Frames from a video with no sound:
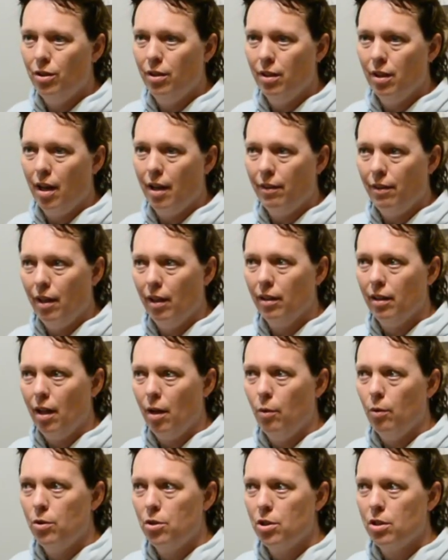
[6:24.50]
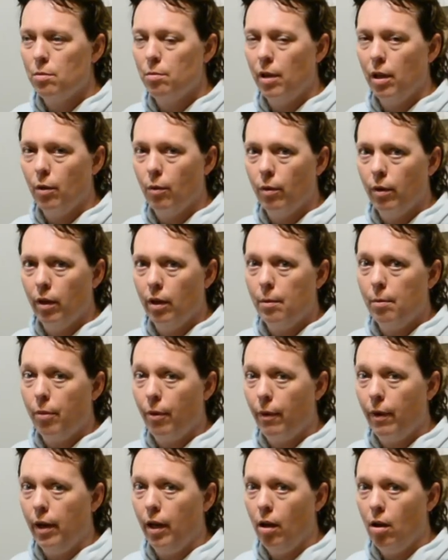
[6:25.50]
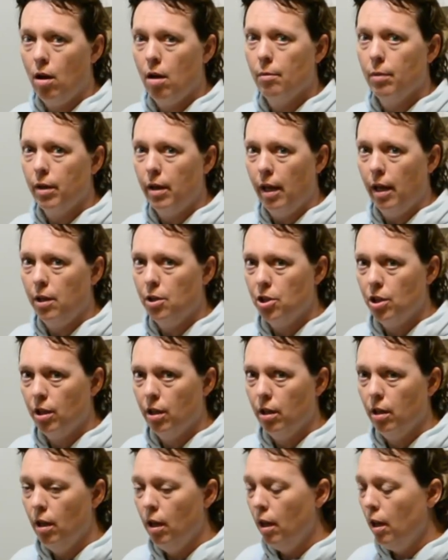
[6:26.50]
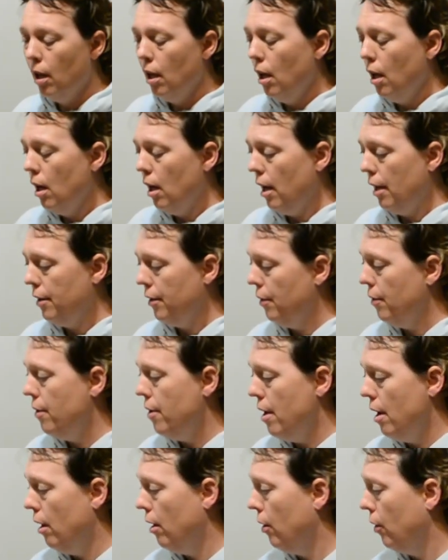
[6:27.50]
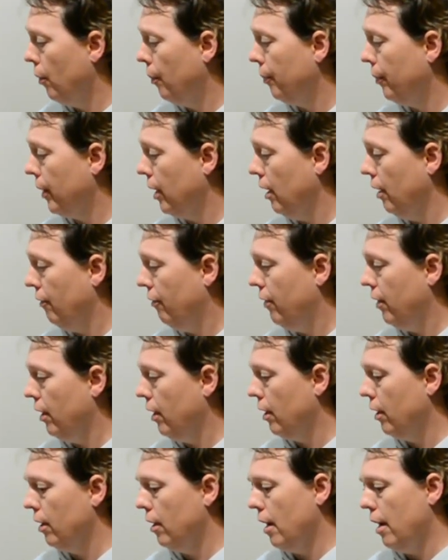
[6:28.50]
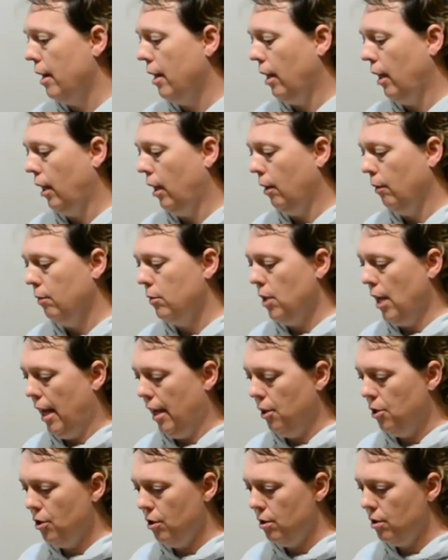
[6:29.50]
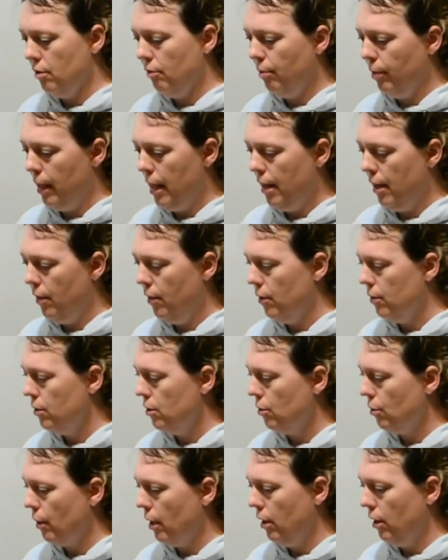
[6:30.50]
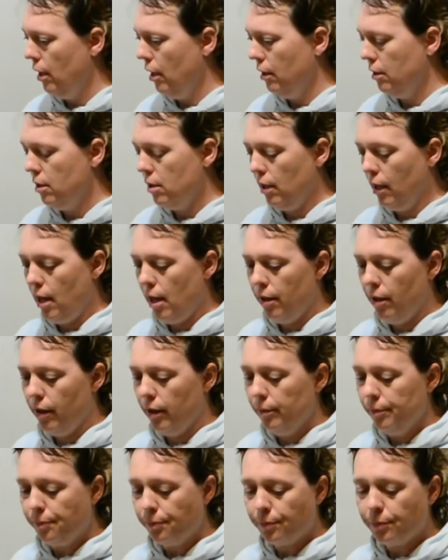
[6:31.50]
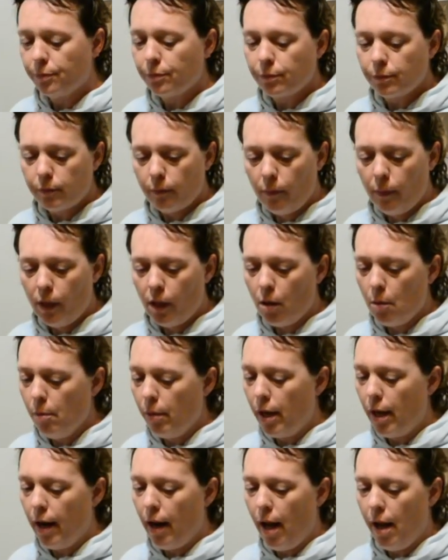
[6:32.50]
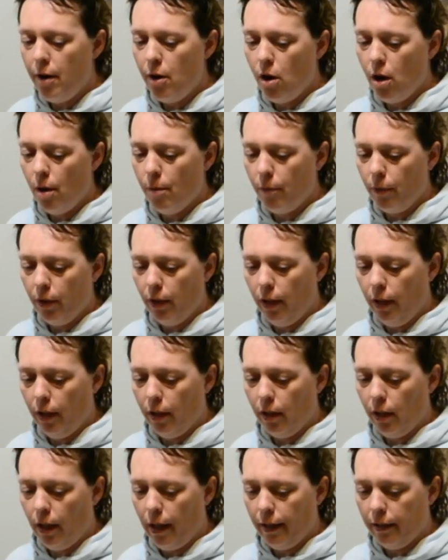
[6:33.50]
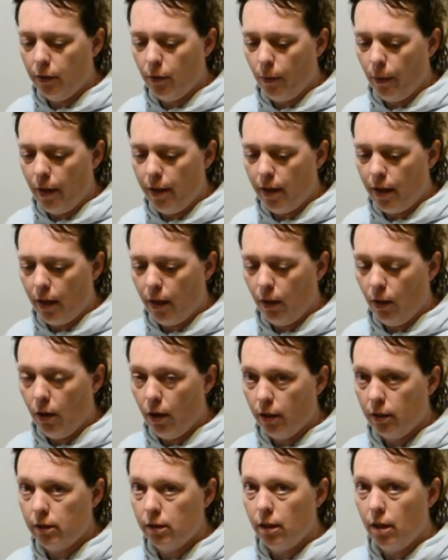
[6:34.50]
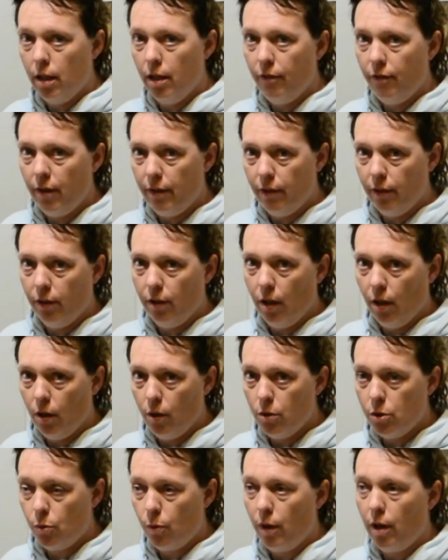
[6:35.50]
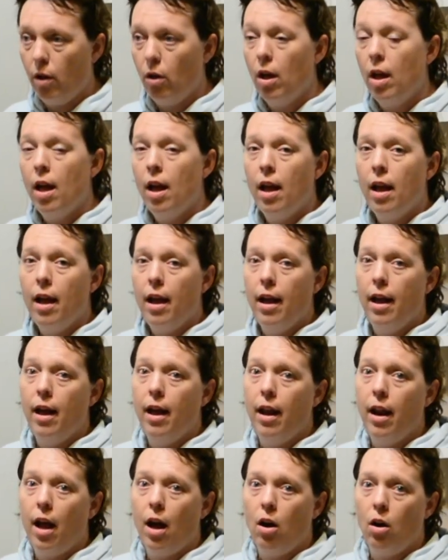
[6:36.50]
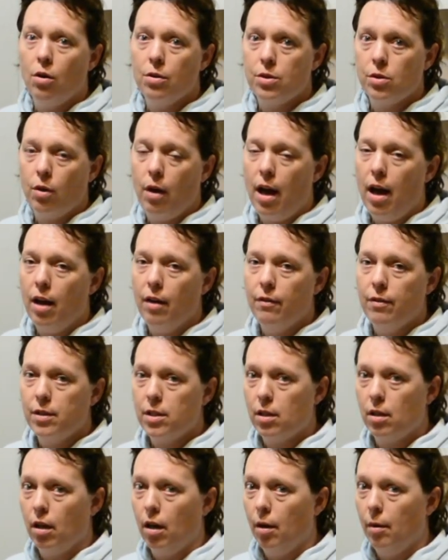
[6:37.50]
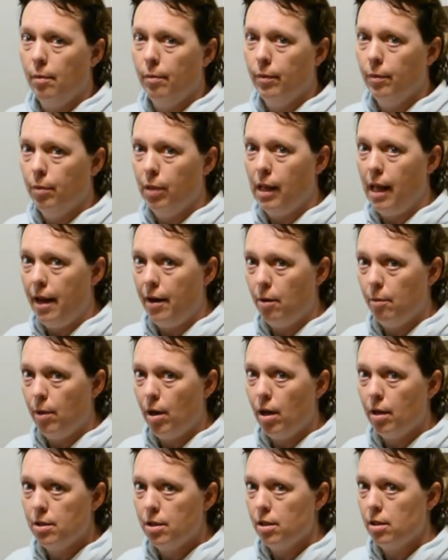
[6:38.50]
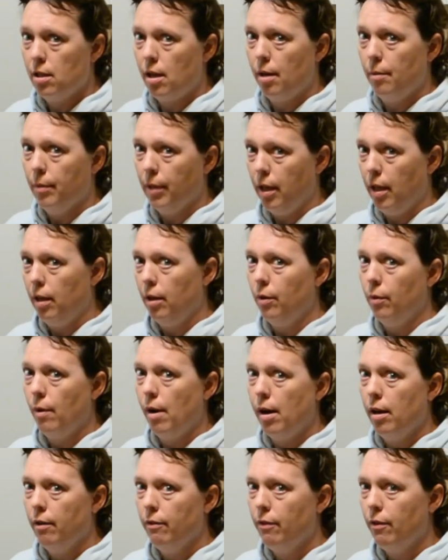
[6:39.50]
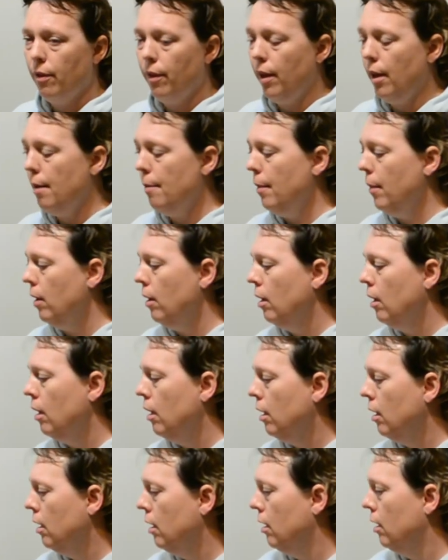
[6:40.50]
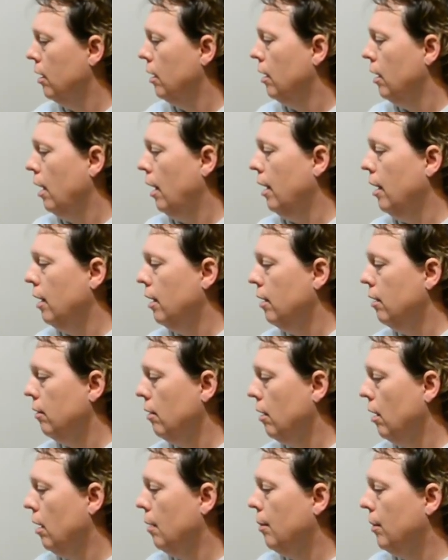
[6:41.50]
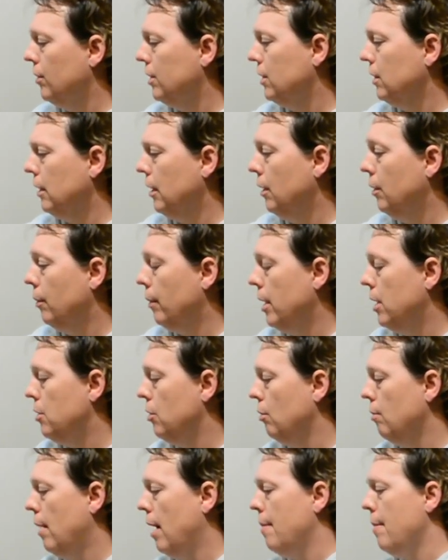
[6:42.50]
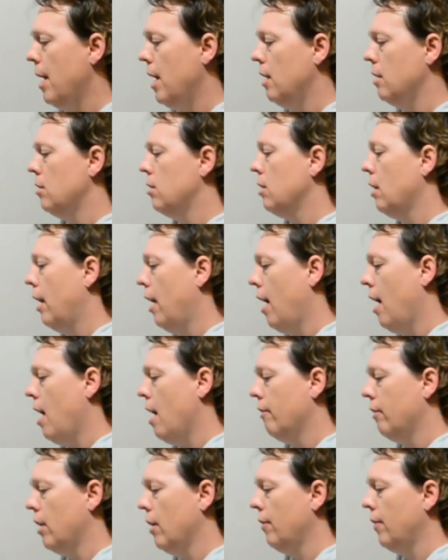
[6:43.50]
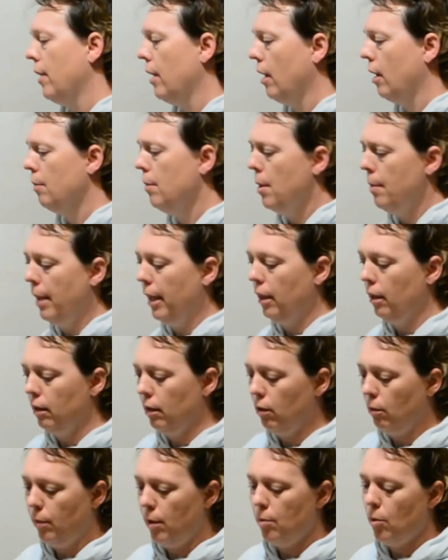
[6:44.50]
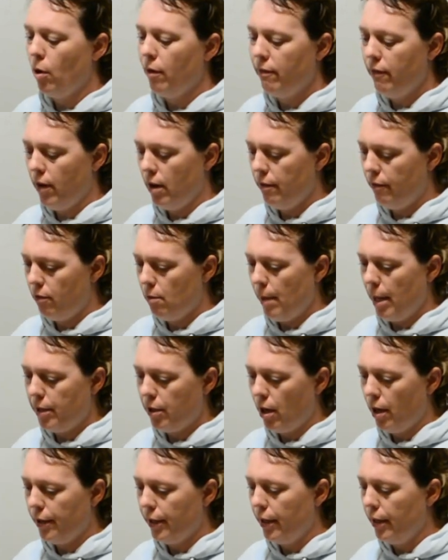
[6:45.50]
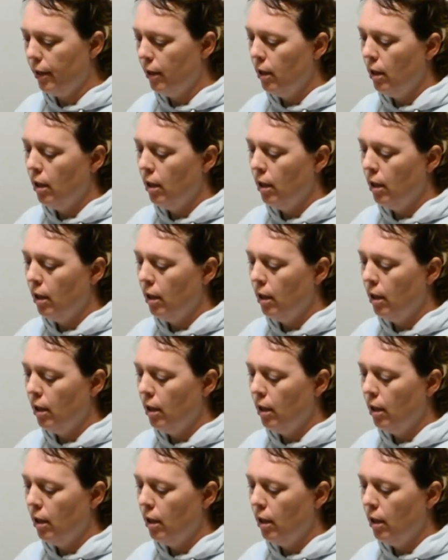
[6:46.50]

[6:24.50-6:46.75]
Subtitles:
I think that would just be a really pretty combination. I don't know if there are any dangers of planting those three things together. But I know I'm really gonna like the way that it looks if everything goes well. And I also have some planter boxes that I'm getting ready for them. And I'm also gonna redo my maze that I have out there. I'm gonna make it a little bit more fun for my daughter.